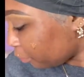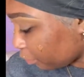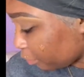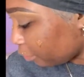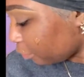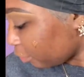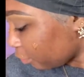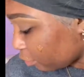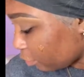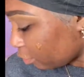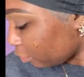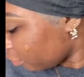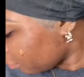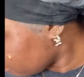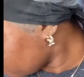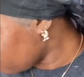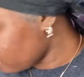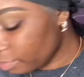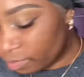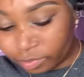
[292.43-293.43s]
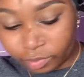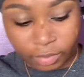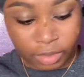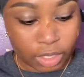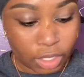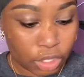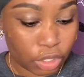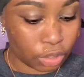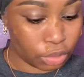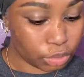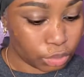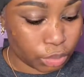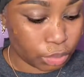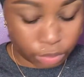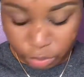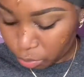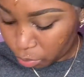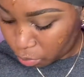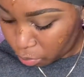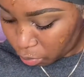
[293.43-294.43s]
This foundation
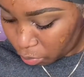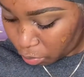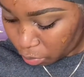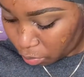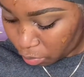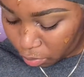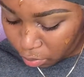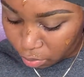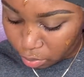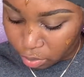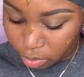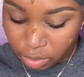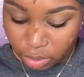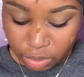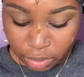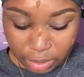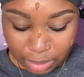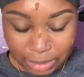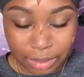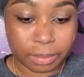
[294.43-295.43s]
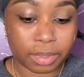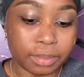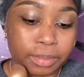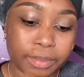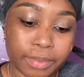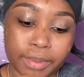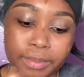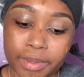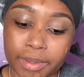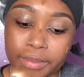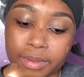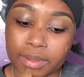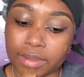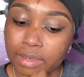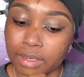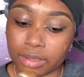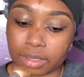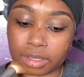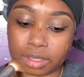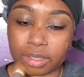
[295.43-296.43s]
goes a long way. I love it so
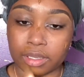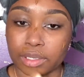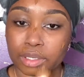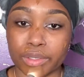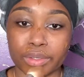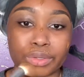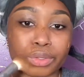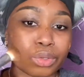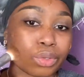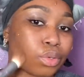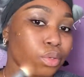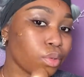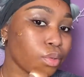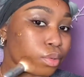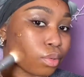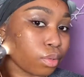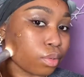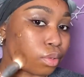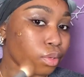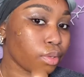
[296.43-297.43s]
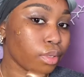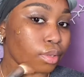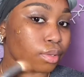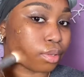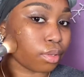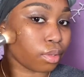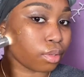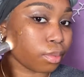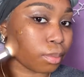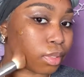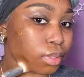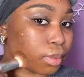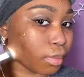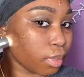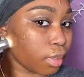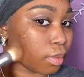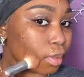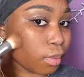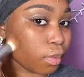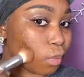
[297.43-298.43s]
much. So I'm gonna blend. I'm
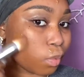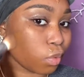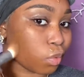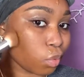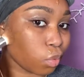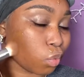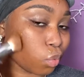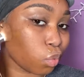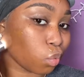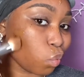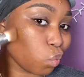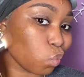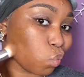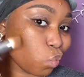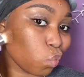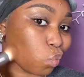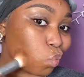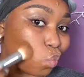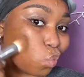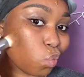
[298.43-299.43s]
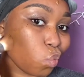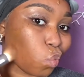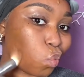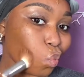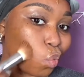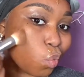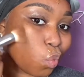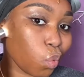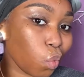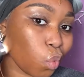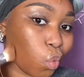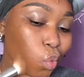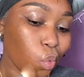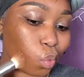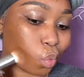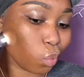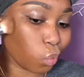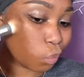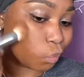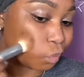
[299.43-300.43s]
gonna blend till I can't blend no
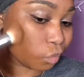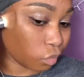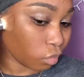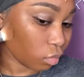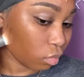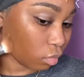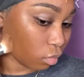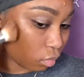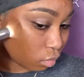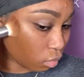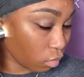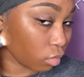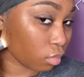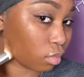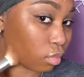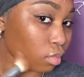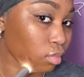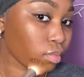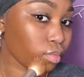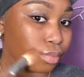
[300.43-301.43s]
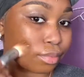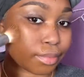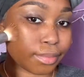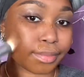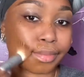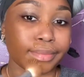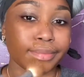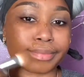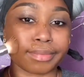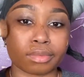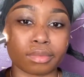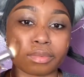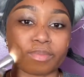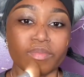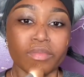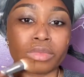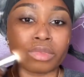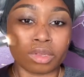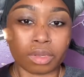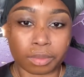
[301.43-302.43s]
more, baby. I'm gonna work it into my
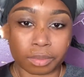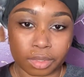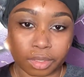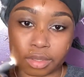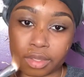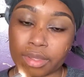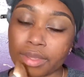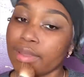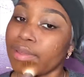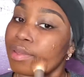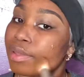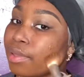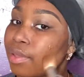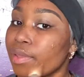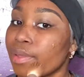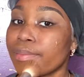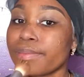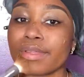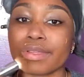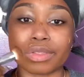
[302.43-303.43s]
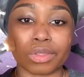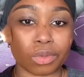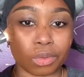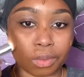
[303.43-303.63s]
skin. I'm using some